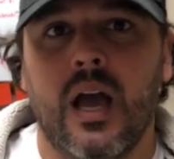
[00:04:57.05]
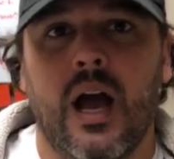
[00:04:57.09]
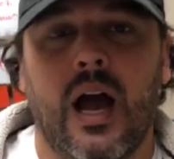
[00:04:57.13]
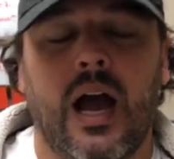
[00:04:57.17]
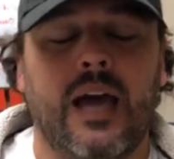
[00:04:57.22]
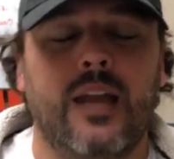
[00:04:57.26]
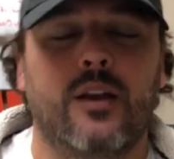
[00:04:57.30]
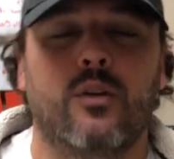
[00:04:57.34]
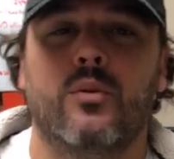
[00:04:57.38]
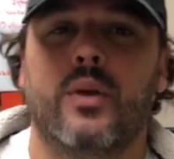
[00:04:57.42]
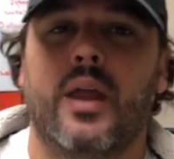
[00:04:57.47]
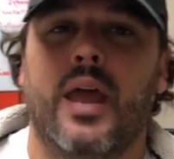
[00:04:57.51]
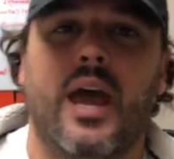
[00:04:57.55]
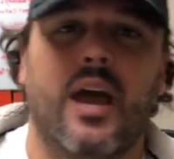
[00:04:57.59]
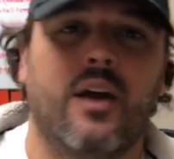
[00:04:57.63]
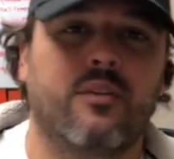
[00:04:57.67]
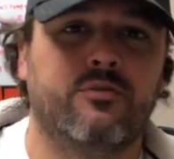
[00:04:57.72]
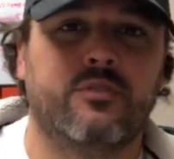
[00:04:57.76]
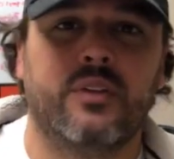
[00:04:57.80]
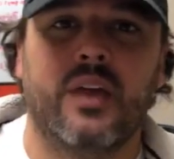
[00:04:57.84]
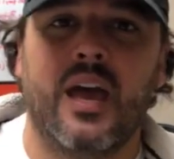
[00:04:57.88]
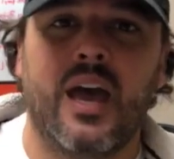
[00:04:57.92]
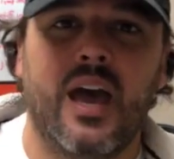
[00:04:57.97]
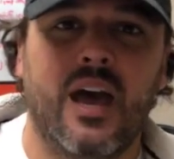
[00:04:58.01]
I don't
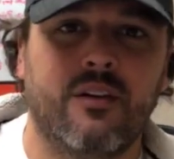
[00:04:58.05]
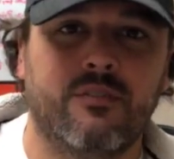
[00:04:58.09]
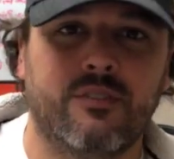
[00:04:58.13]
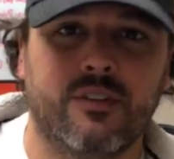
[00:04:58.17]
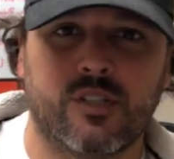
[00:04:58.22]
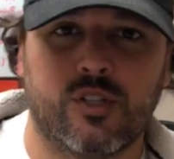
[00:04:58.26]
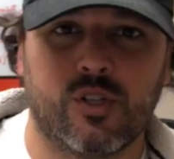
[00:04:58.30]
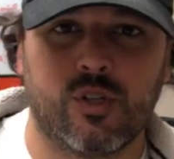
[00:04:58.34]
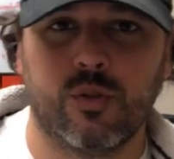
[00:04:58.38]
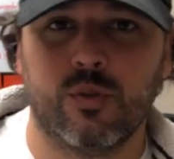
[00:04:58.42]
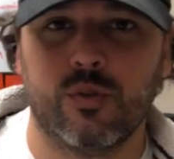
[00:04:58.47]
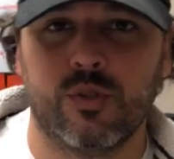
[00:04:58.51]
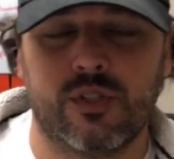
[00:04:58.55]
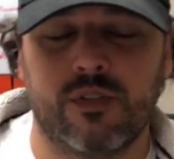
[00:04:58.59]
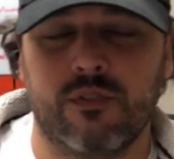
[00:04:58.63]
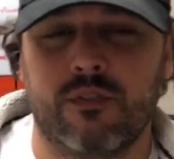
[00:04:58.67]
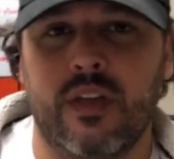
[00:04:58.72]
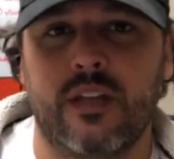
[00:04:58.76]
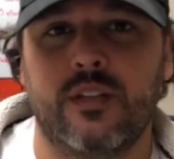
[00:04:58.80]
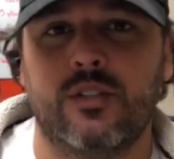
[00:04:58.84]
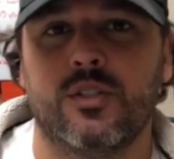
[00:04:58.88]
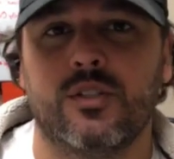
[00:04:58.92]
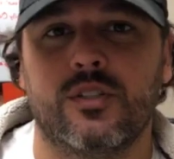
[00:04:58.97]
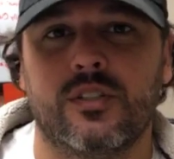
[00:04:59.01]
have to have exclusive
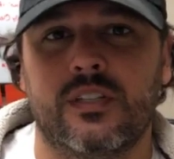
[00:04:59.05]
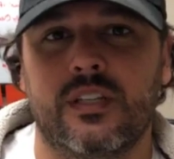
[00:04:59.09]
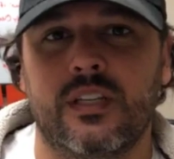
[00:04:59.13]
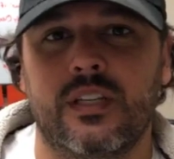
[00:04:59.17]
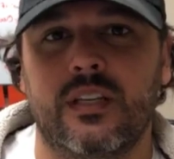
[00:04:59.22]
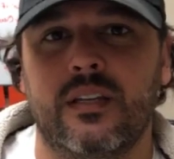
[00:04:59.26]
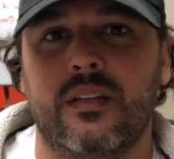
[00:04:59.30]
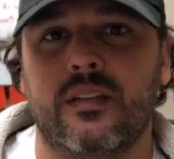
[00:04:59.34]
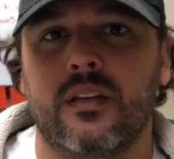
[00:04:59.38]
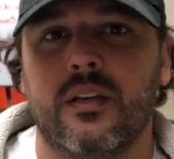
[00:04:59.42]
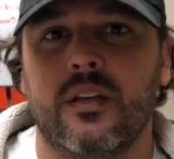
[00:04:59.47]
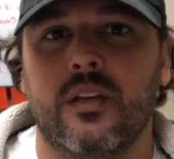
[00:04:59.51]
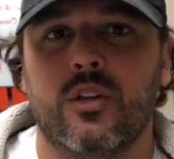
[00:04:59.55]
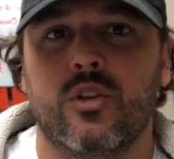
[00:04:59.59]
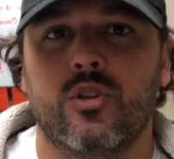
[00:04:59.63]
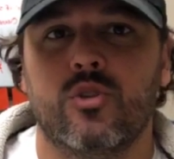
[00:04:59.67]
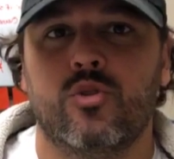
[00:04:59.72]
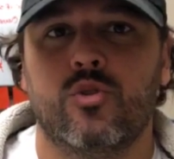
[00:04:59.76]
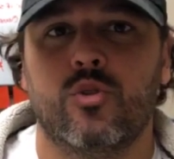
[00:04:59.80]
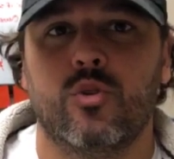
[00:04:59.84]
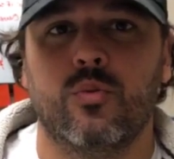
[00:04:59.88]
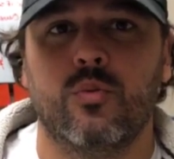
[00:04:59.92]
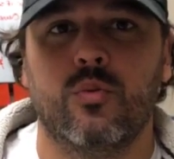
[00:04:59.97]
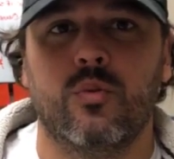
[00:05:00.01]
agency
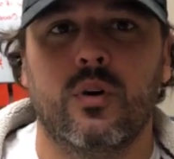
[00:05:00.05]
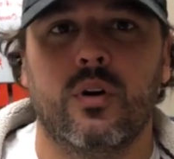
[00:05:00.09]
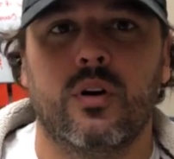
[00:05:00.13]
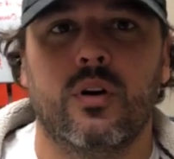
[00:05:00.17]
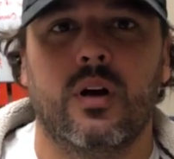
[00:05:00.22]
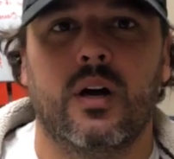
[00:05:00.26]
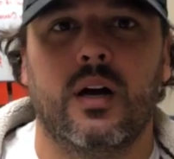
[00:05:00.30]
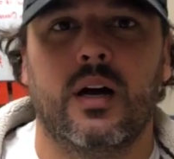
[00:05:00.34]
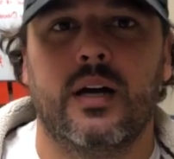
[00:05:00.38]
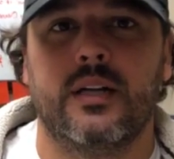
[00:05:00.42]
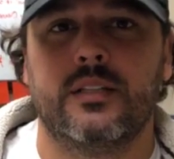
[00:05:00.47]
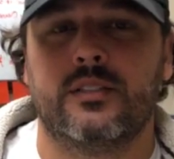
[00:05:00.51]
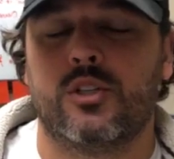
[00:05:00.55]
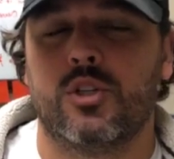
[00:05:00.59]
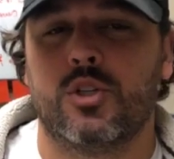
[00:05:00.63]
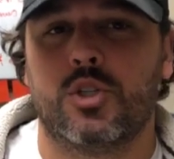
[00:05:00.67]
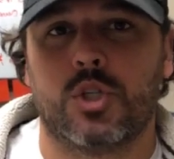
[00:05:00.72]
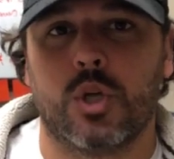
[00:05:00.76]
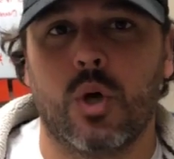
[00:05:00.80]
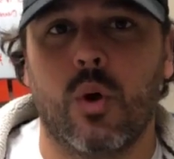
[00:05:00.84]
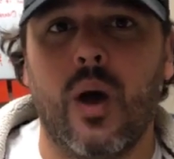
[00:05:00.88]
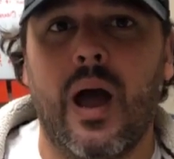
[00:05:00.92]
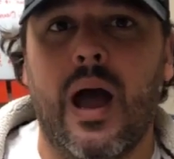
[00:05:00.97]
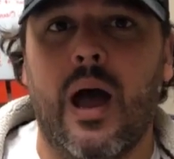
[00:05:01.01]
to
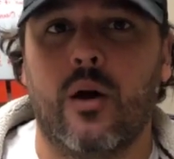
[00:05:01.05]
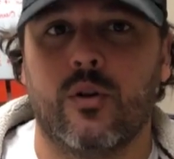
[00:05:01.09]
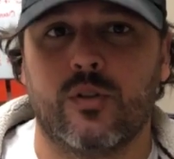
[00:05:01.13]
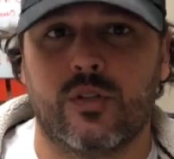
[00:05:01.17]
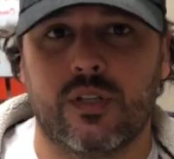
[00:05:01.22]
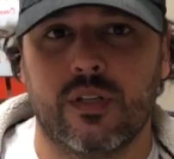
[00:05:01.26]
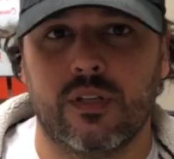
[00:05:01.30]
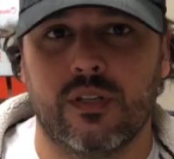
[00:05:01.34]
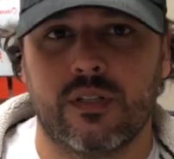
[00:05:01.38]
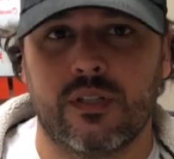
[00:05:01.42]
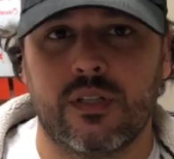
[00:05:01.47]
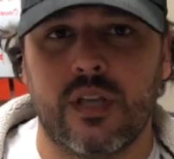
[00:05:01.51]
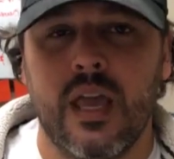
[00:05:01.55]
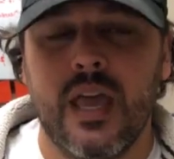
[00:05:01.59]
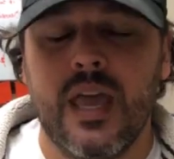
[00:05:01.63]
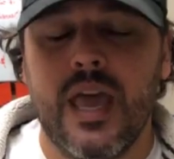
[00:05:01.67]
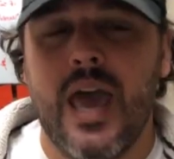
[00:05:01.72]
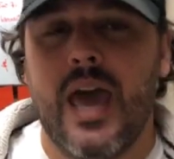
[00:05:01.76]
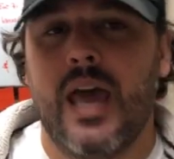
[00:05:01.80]
show houses.